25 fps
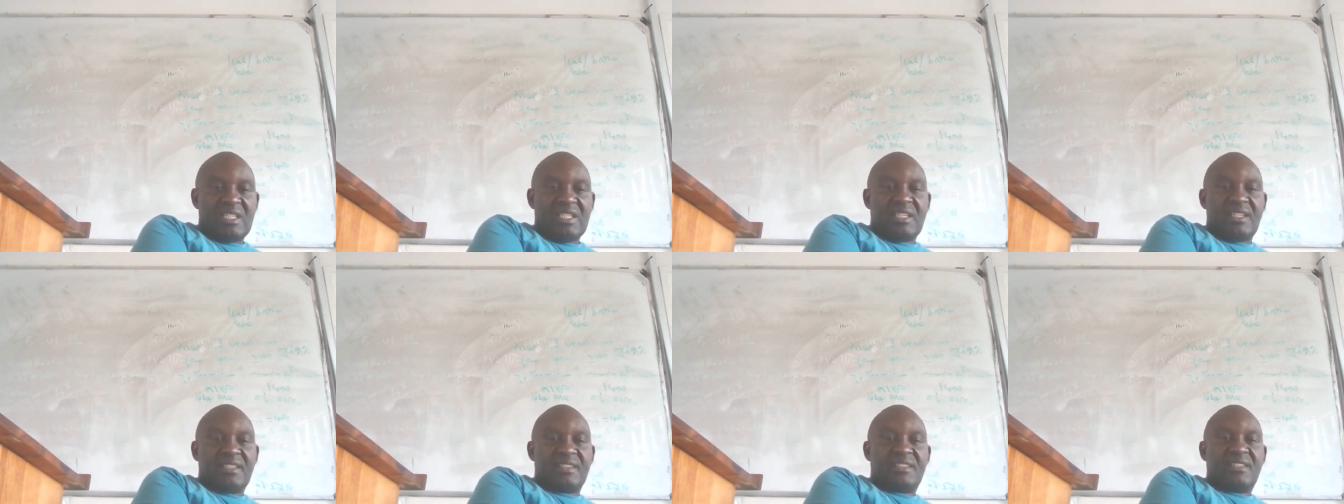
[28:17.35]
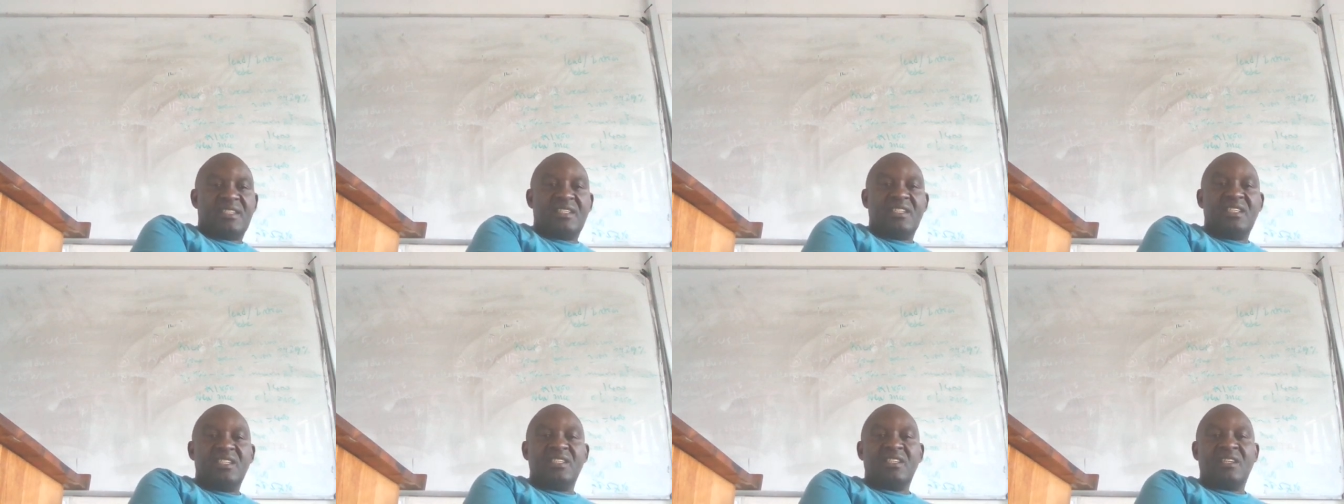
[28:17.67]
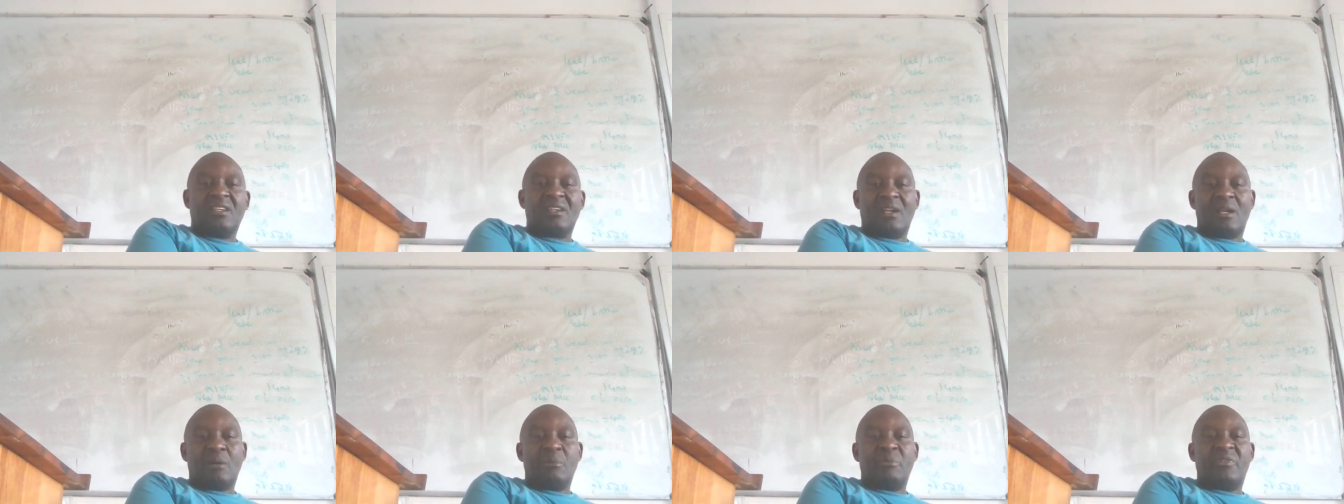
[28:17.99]
Does the
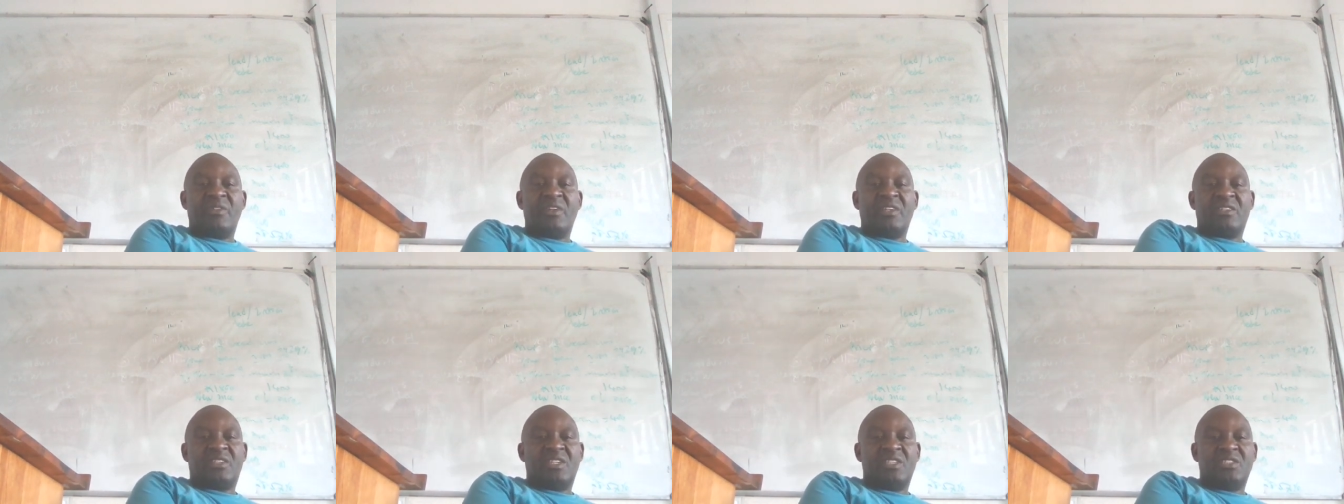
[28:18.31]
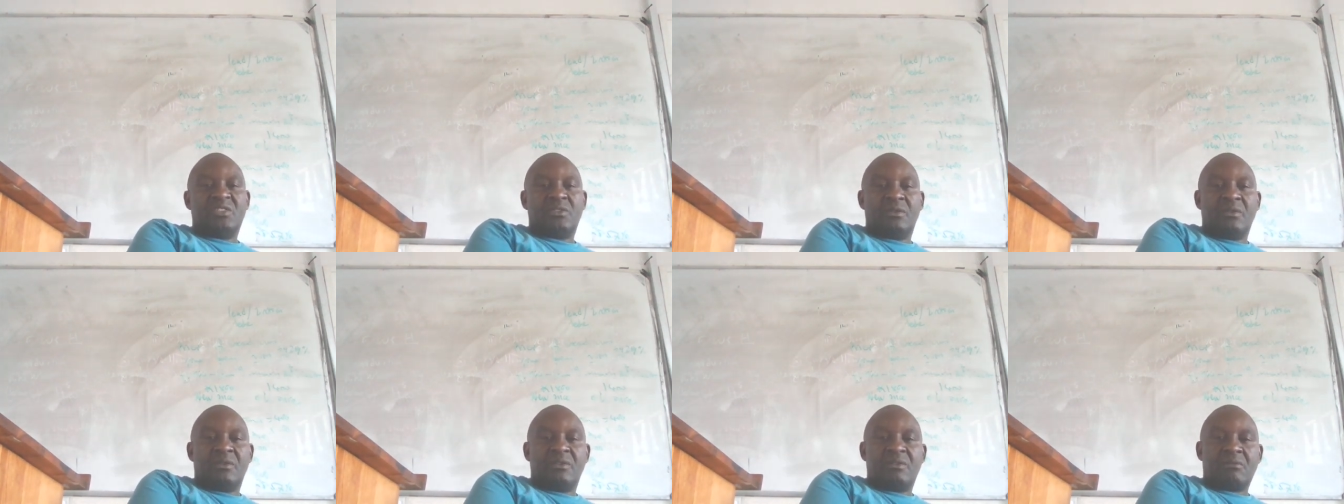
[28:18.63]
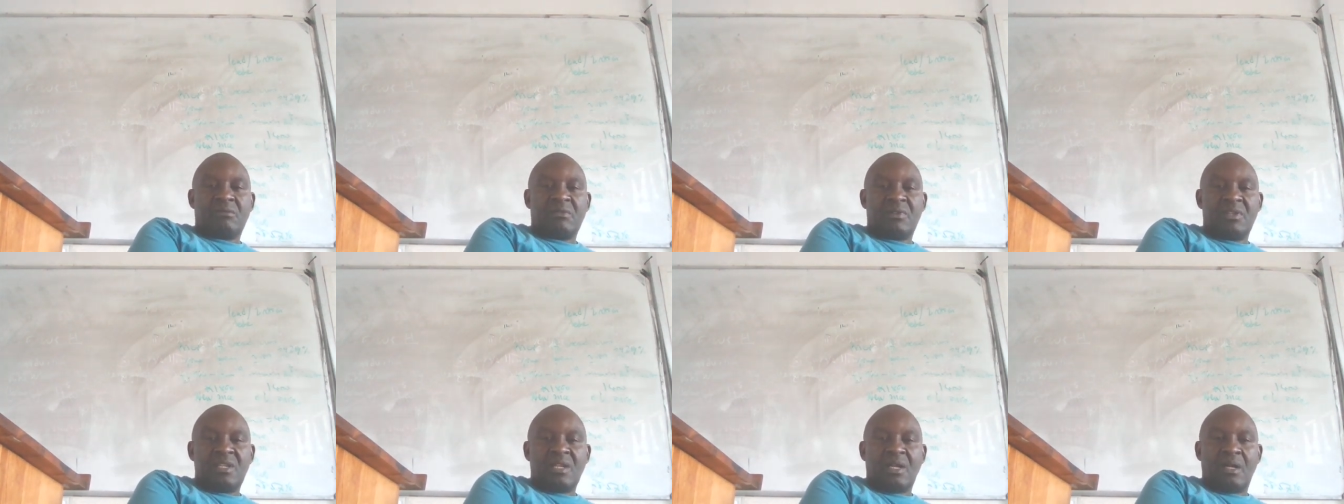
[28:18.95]
lead grab the attention of the
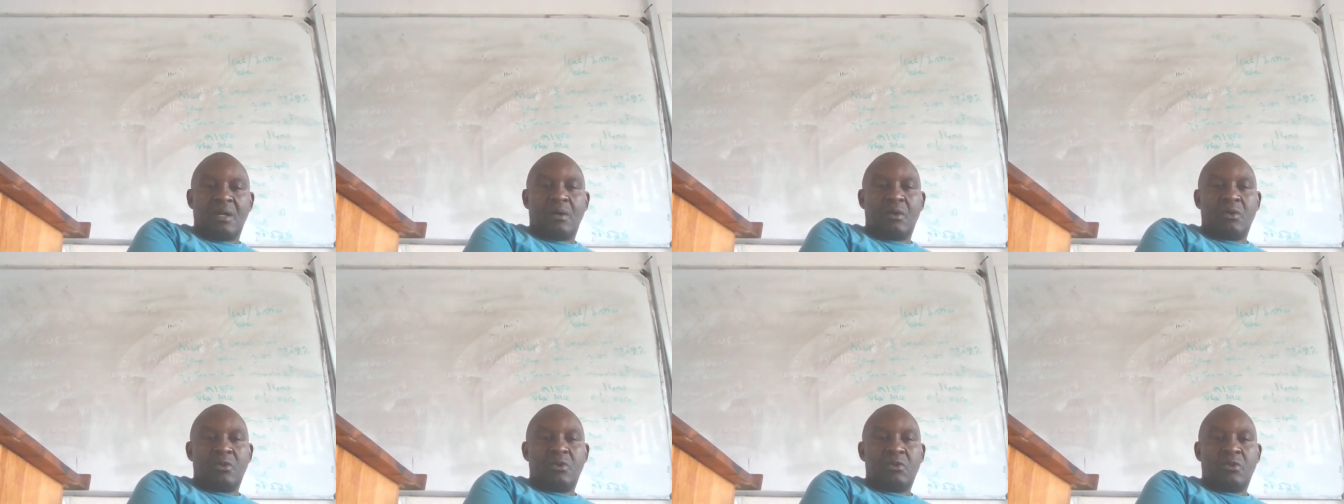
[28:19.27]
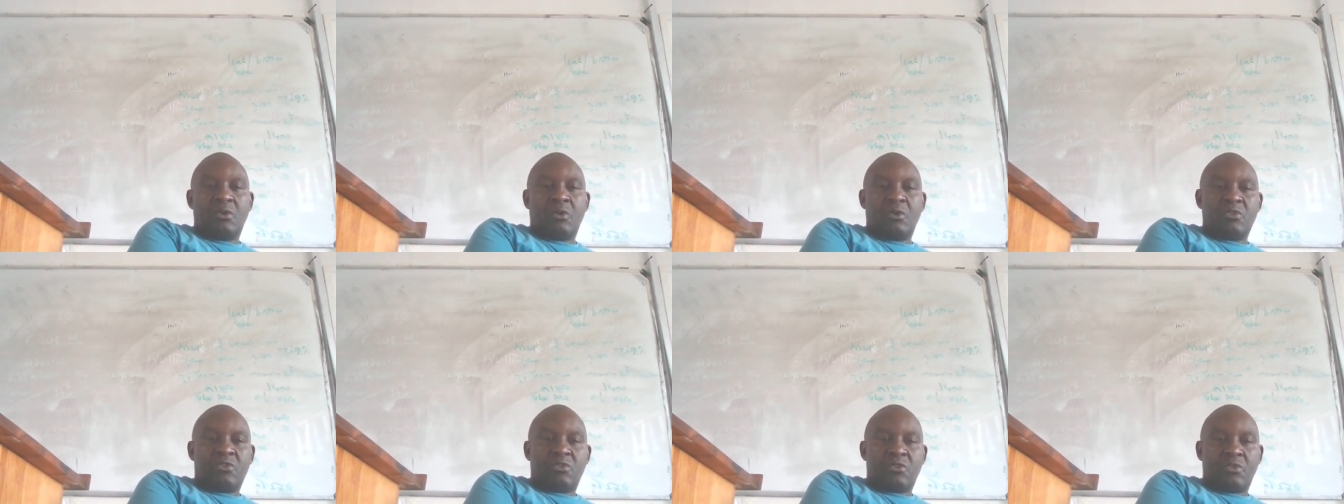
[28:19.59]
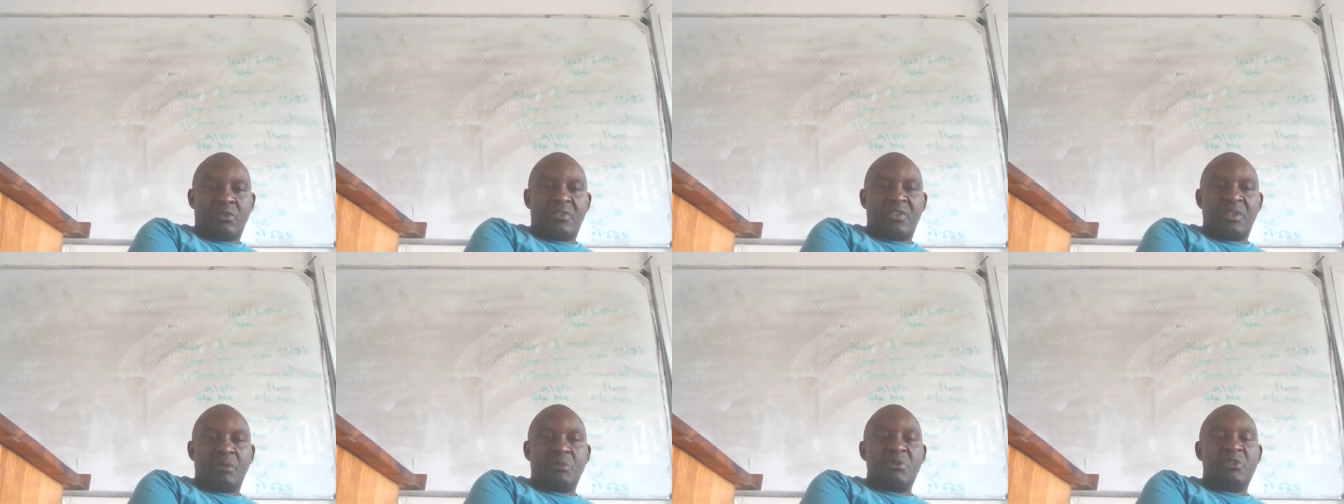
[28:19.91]
reader or
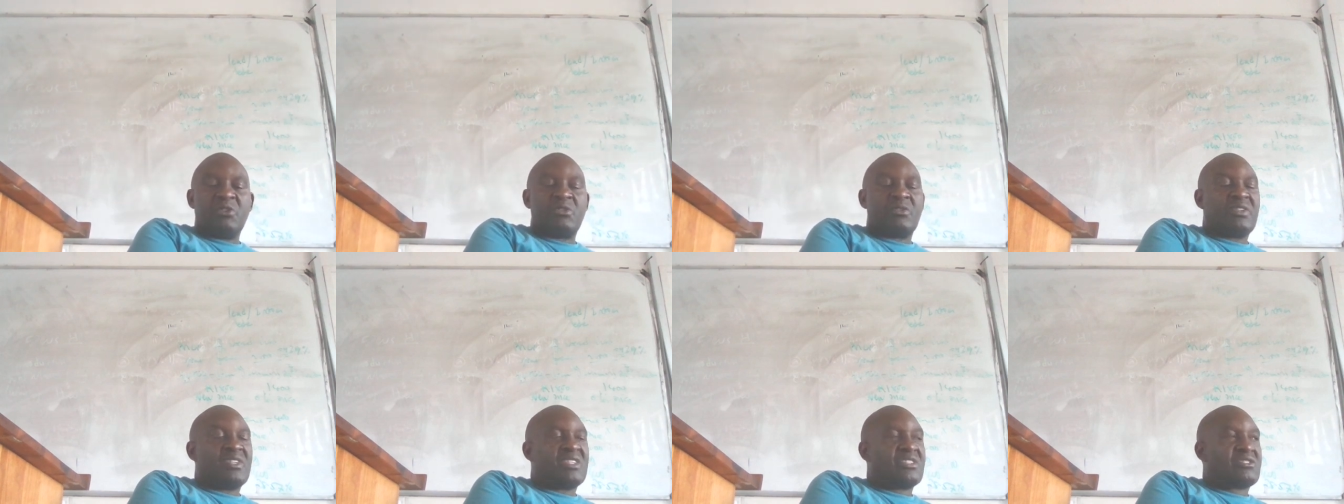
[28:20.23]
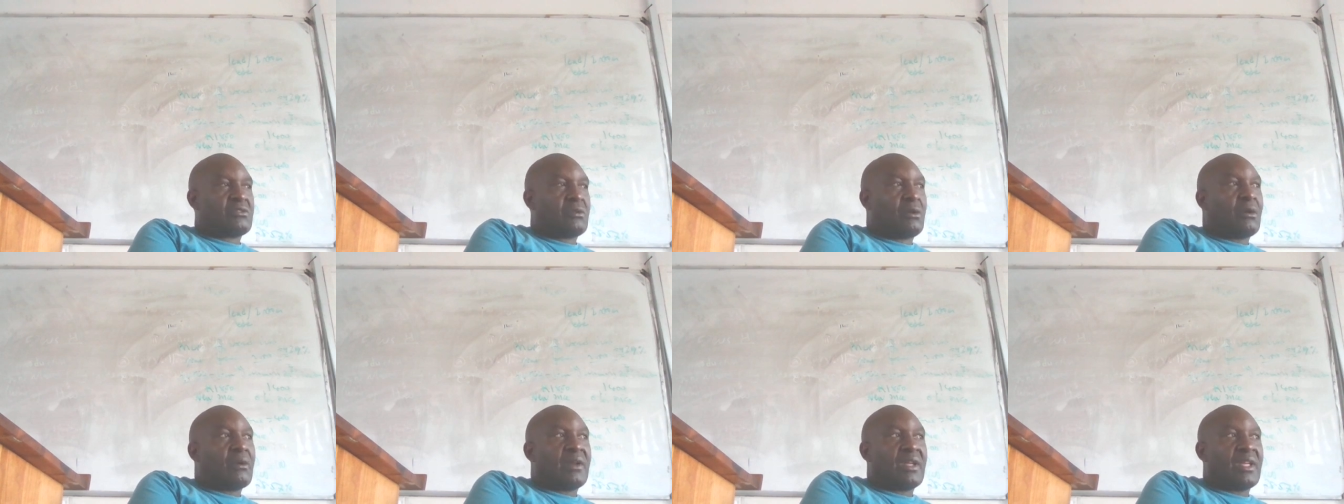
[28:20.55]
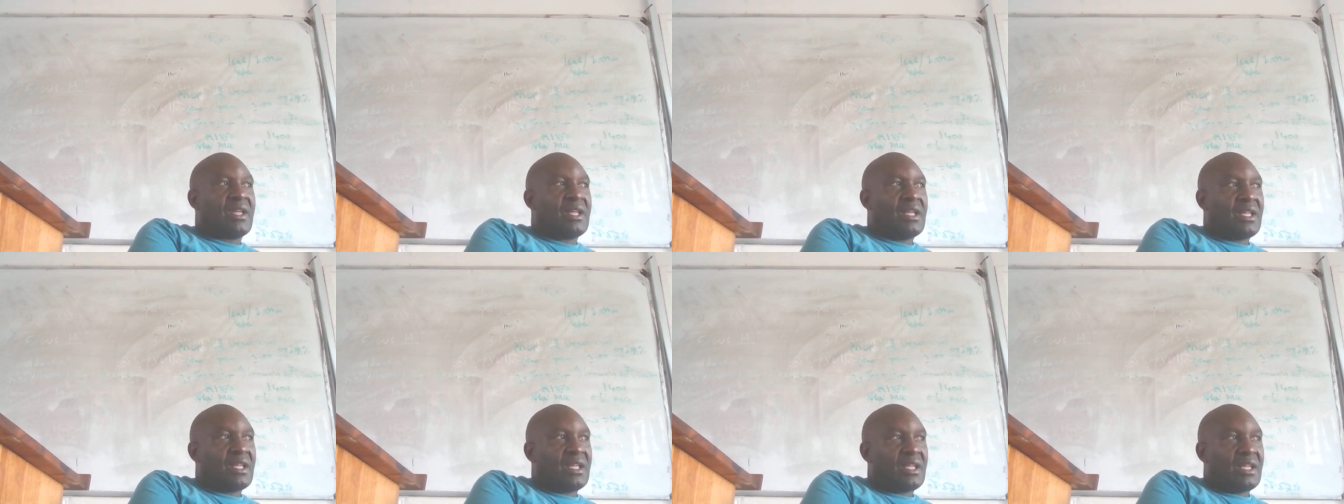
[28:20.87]
draw them into the story?